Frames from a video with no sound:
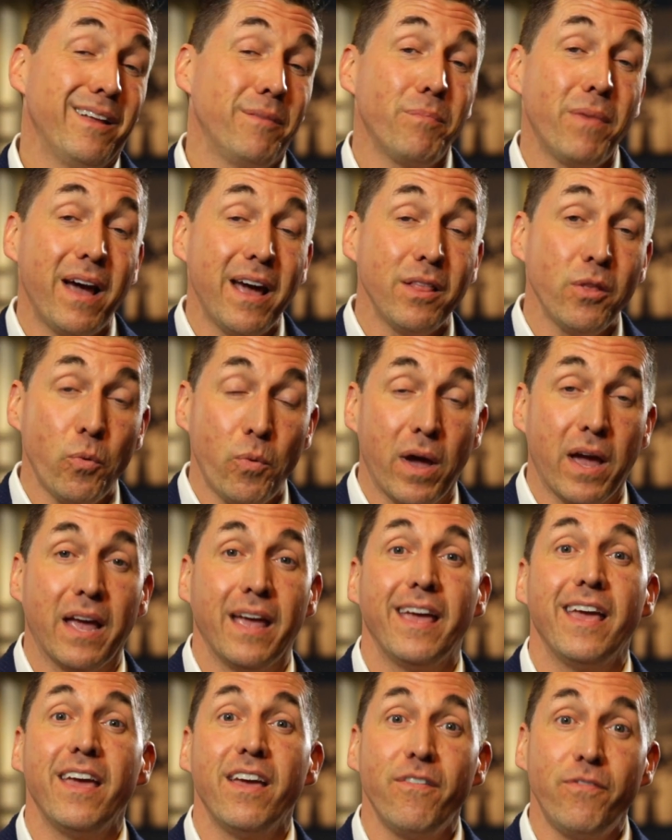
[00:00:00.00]
And by the
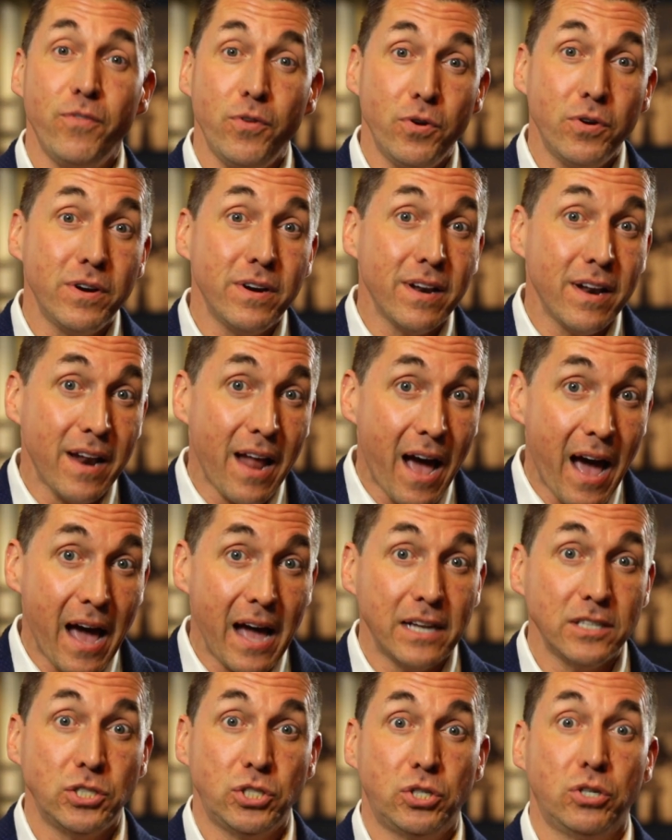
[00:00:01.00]
way, if you're
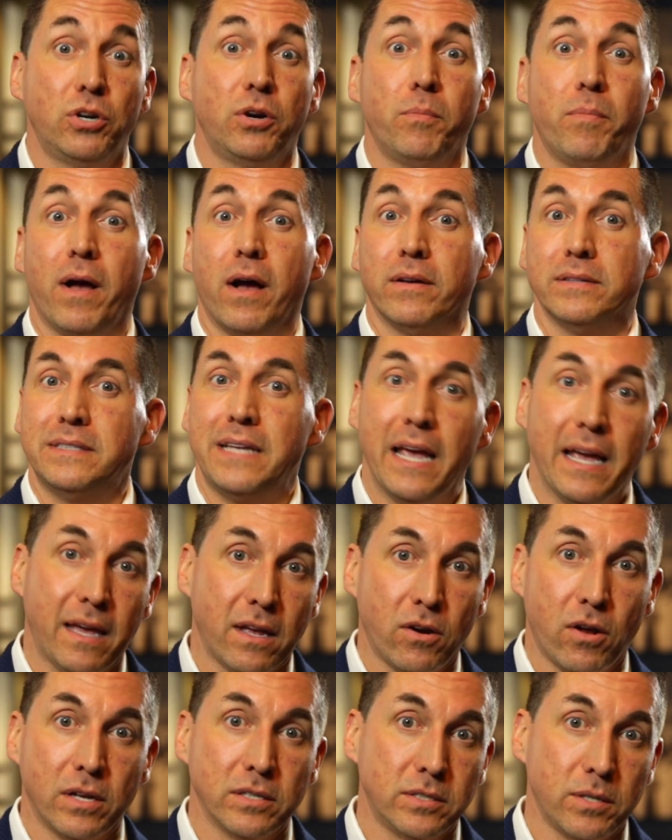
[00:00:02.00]
not sure about
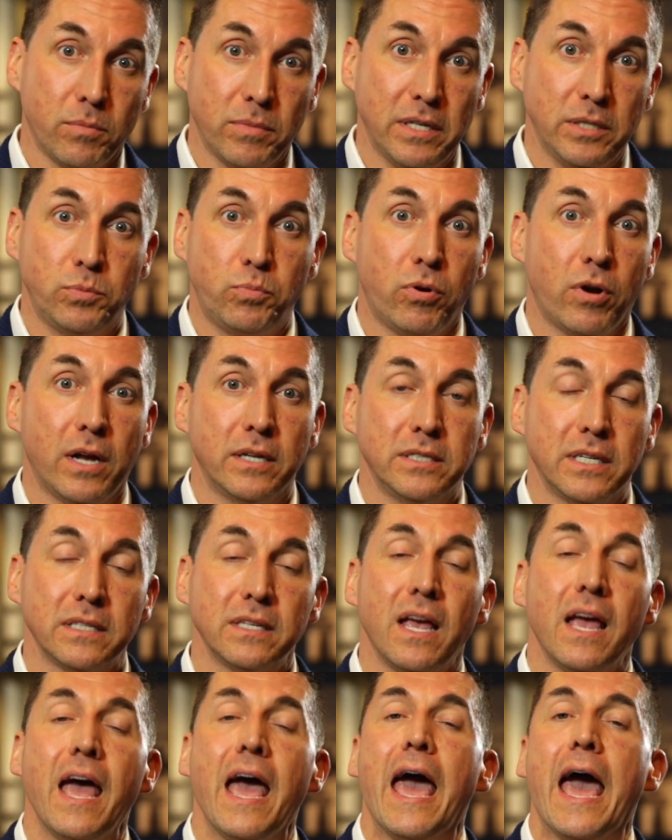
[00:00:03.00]
taking on some of these
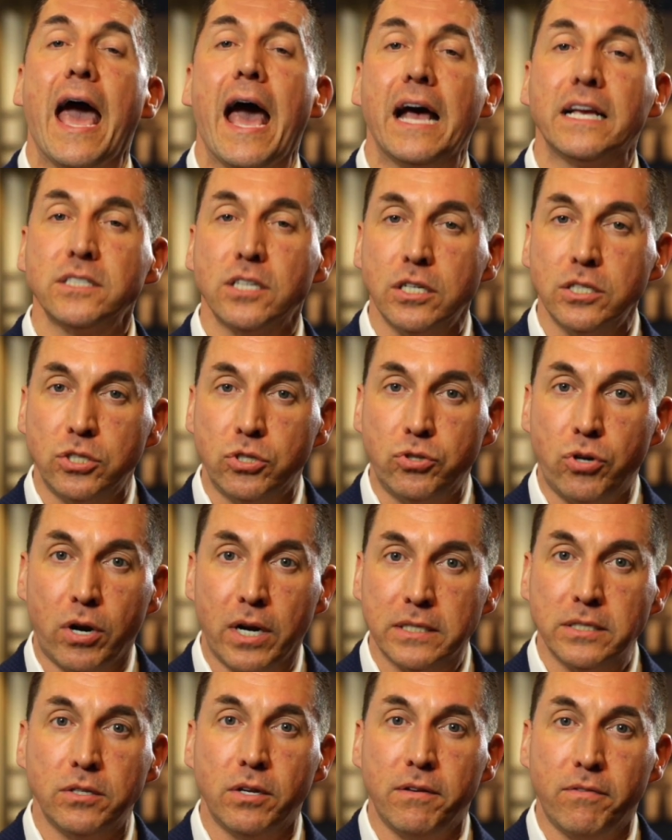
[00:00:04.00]
projects, ask a
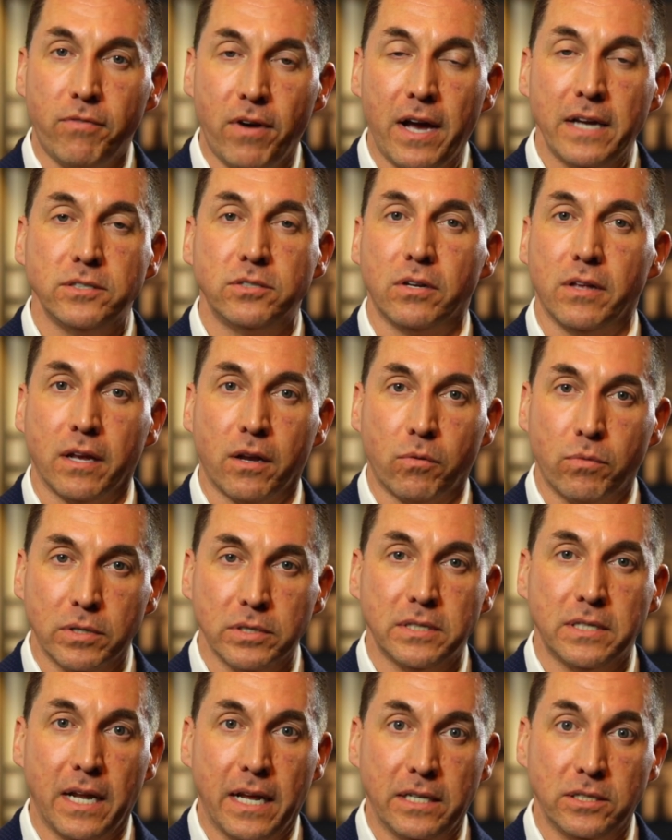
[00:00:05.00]
trusted advisor like a real
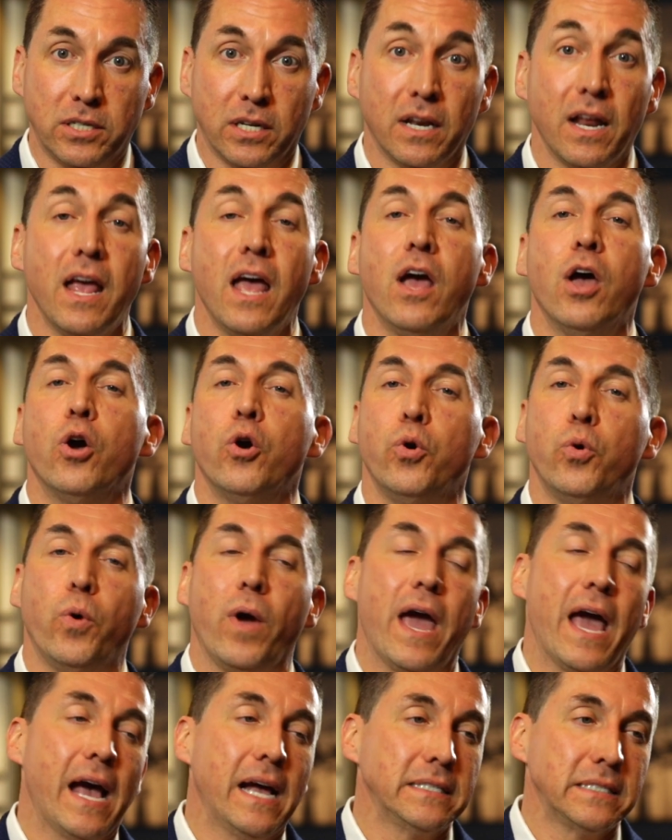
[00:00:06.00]
estate agent who
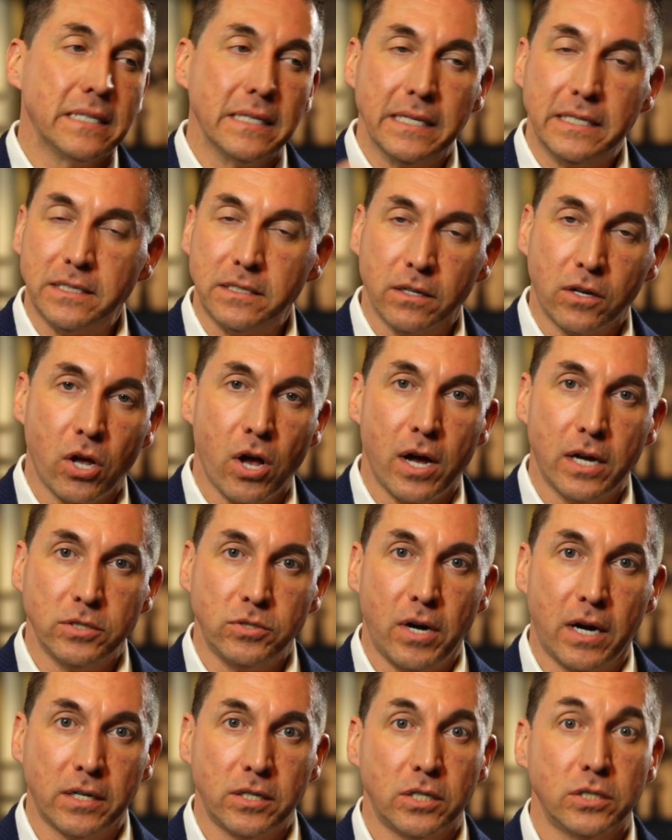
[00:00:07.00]
has a list of
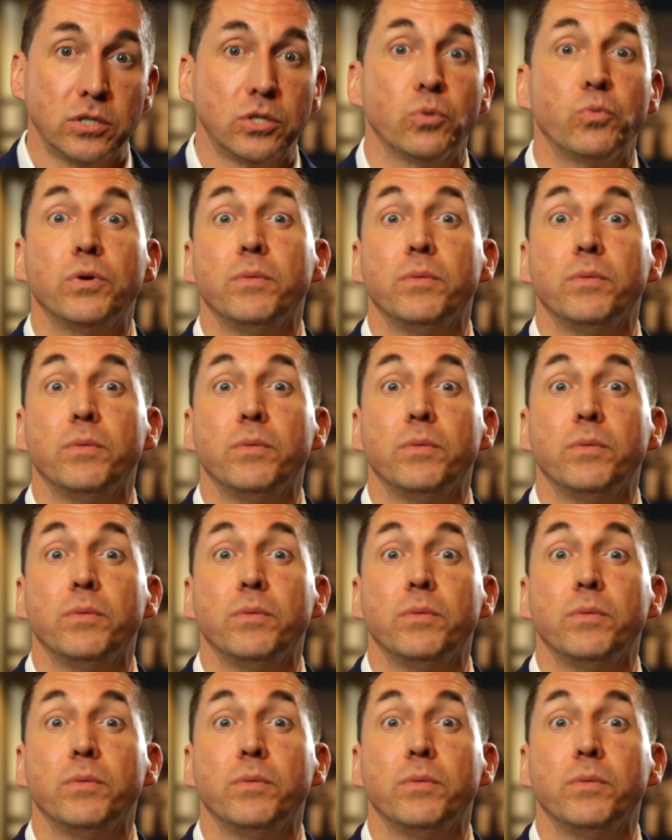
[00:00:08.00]
contractors.